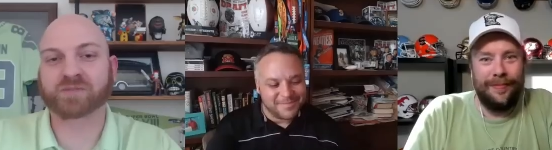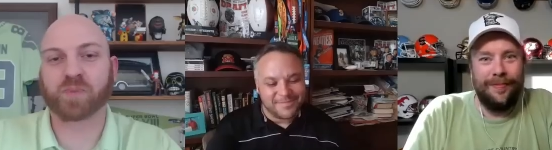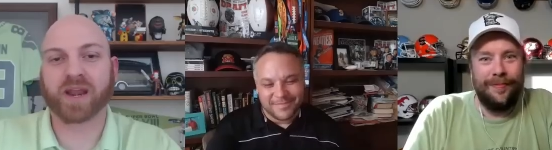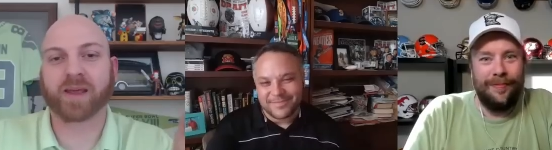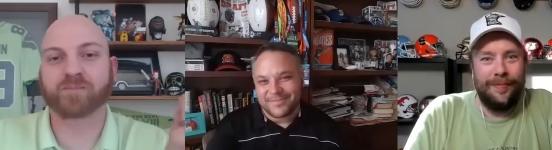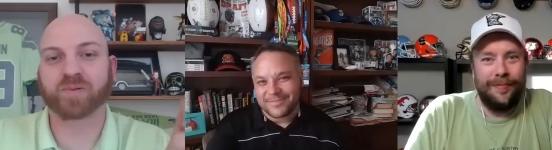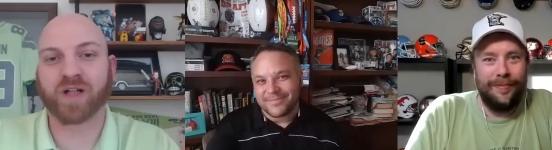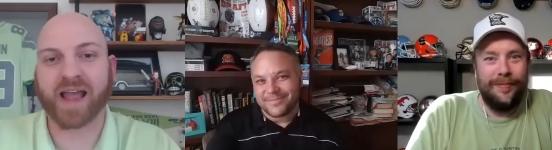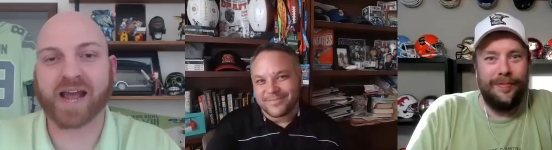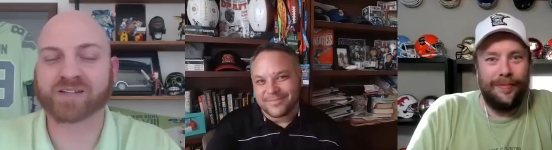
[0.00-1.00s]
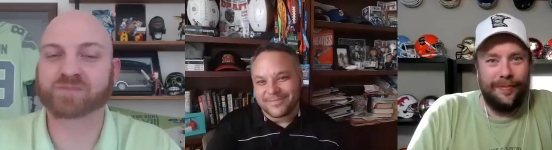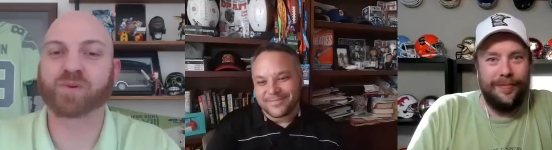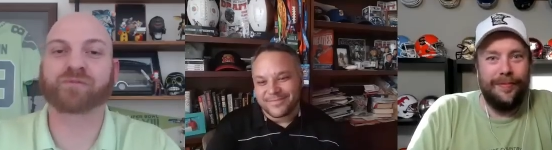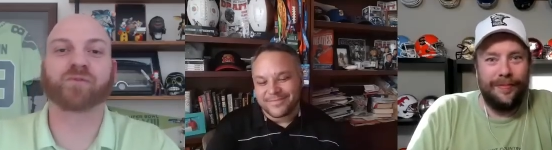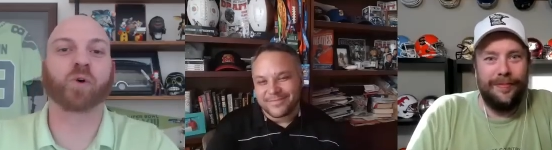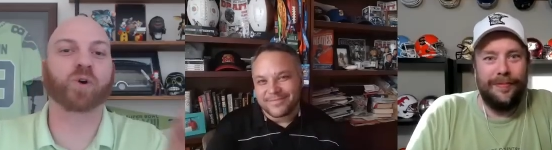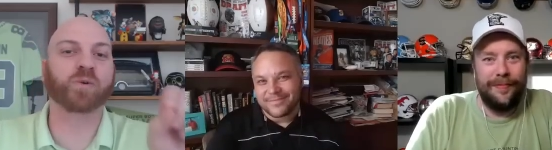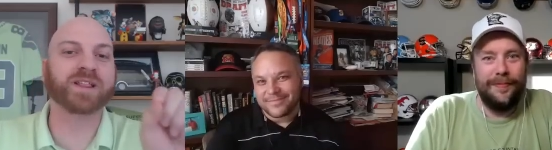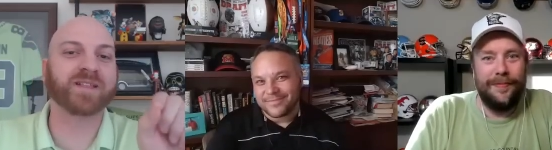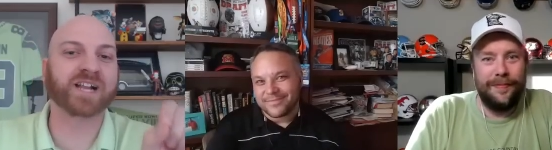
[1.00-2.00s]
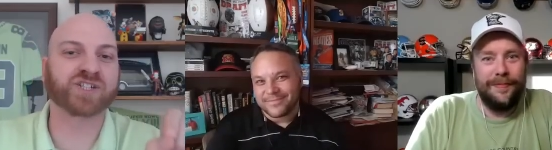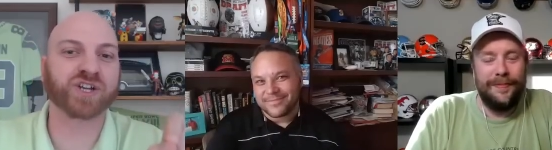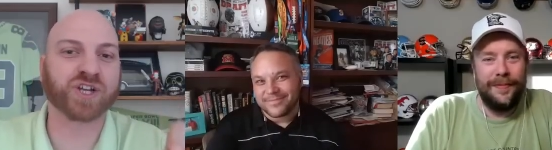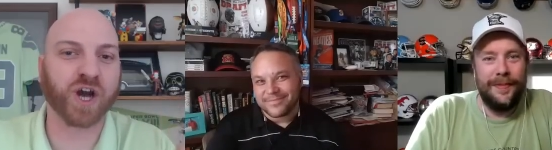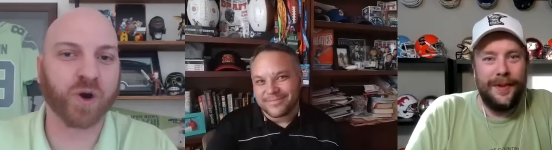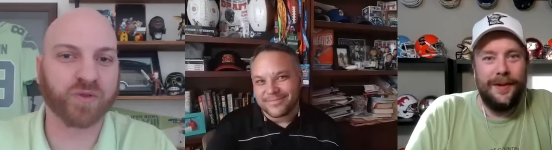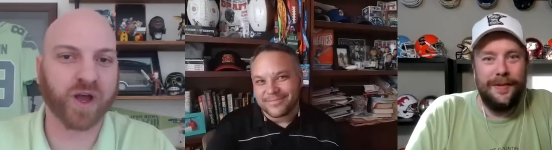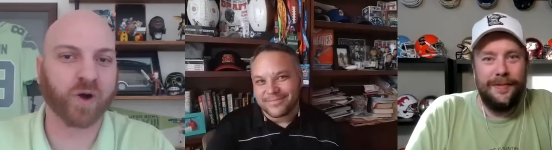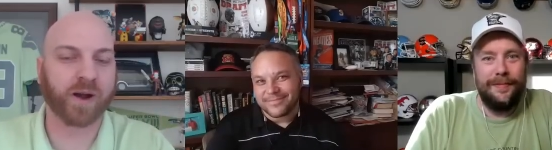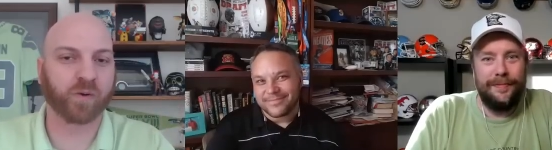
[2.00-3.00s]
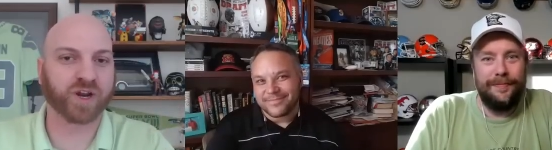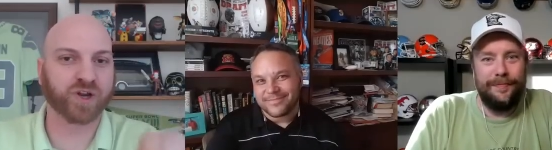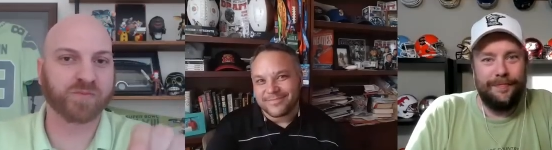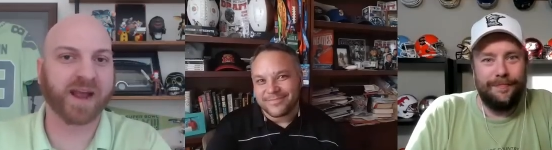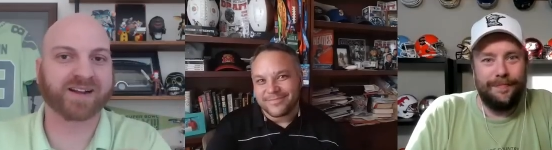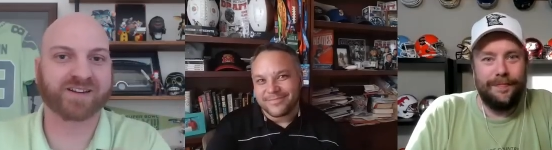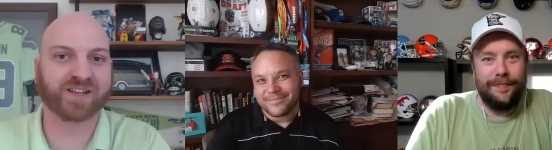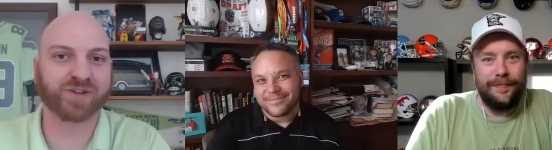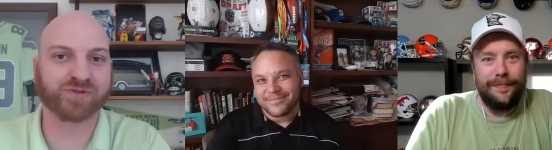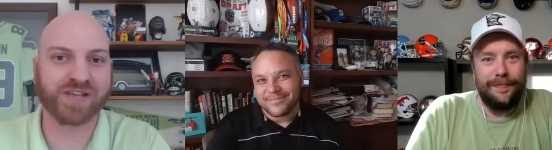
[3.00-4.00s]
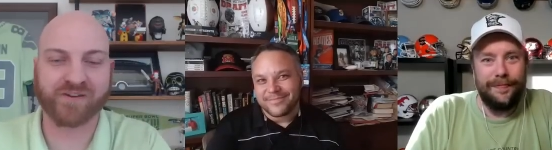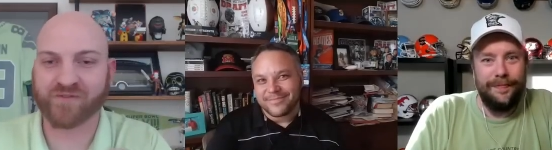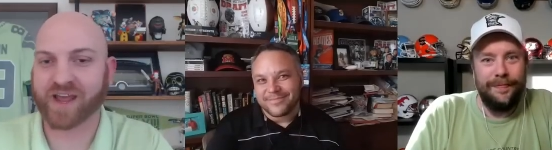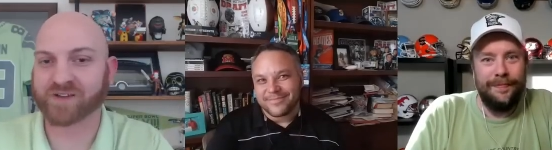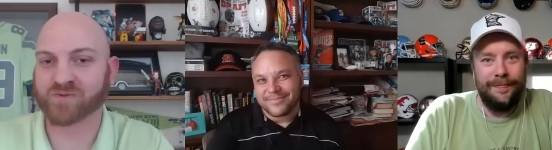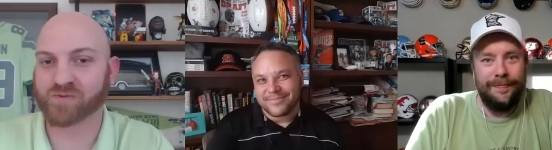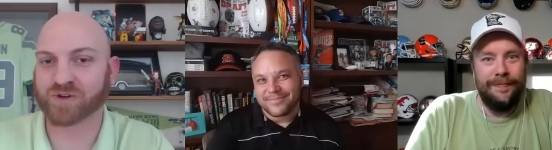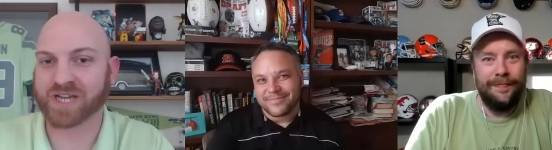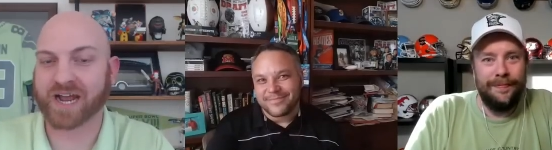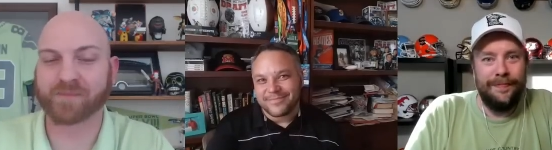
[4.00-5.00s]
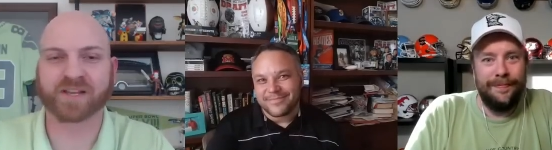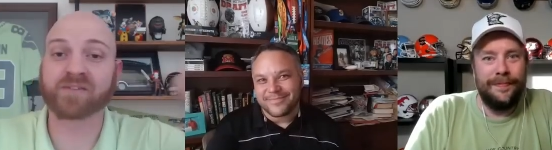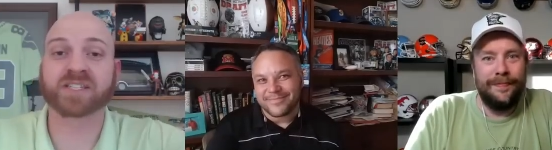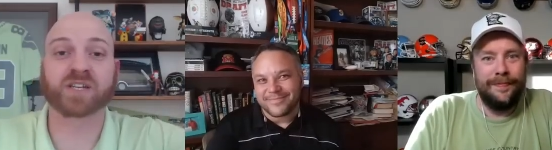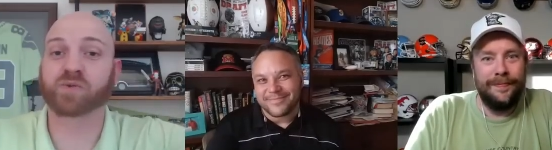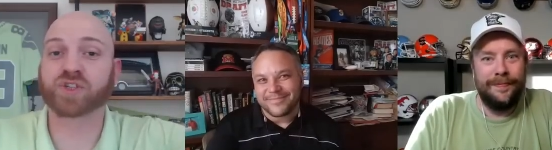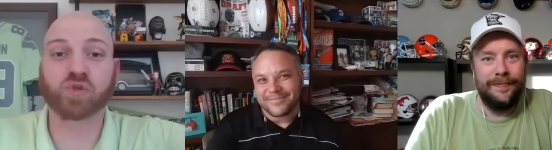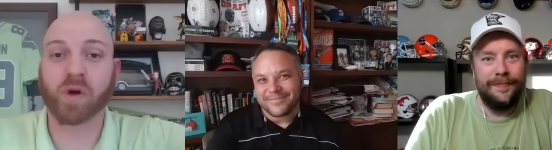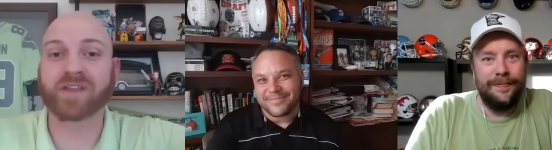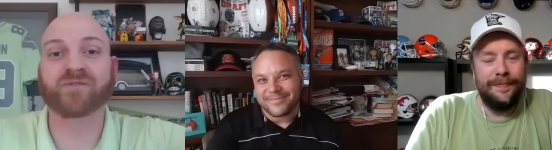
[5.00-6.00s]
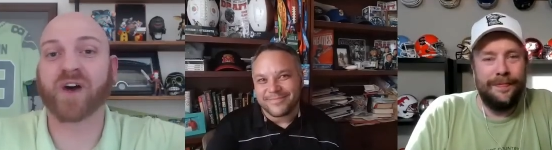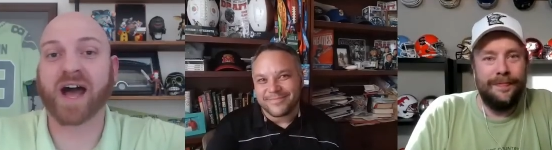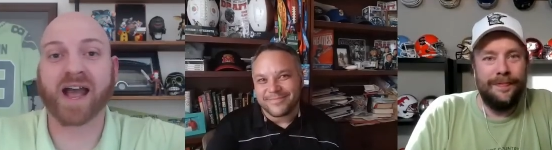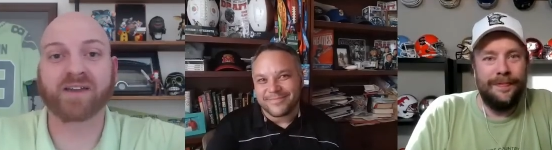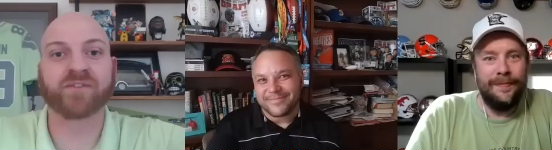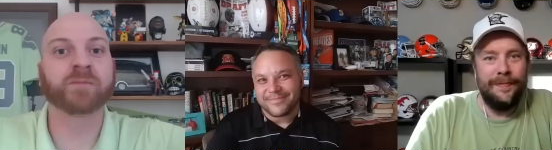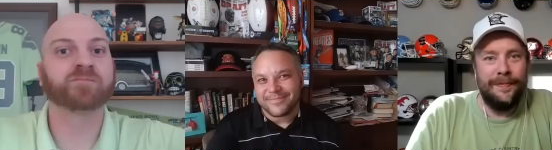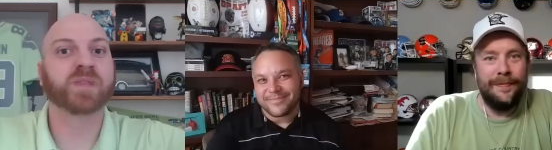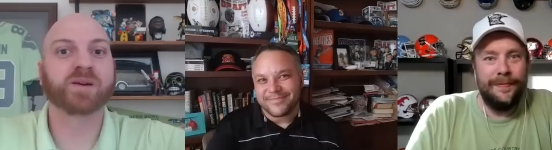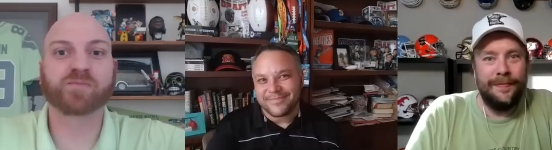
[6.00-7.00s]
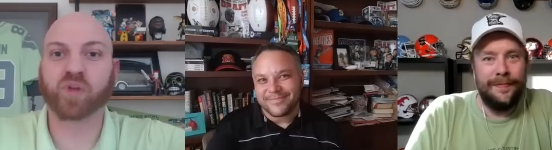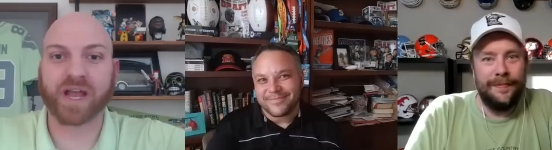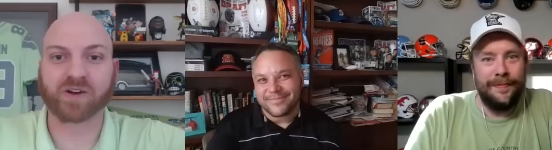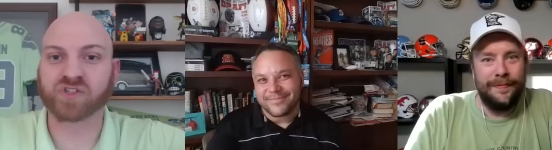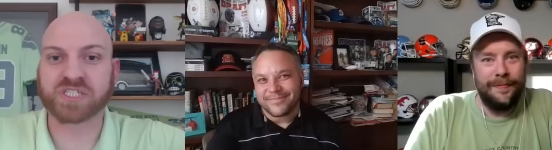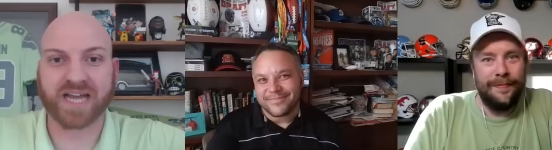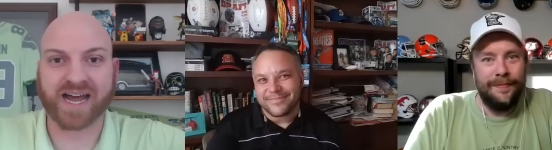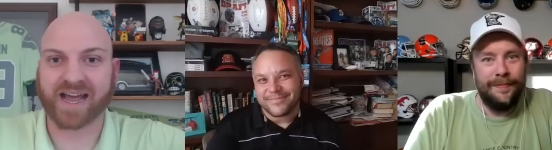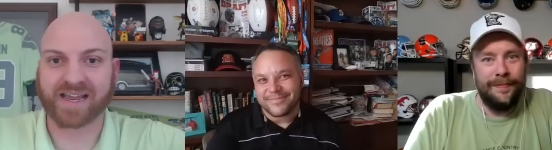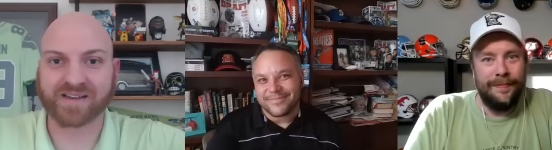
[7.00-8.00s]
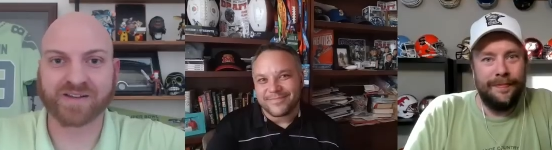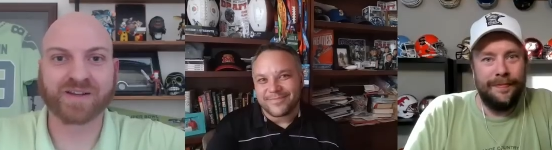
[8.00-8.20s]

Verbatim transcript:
Speaker 1: It has been a blast. Before we let you go, though, I want to go back to the UDFAs one more time. Obviously, with 25 players signed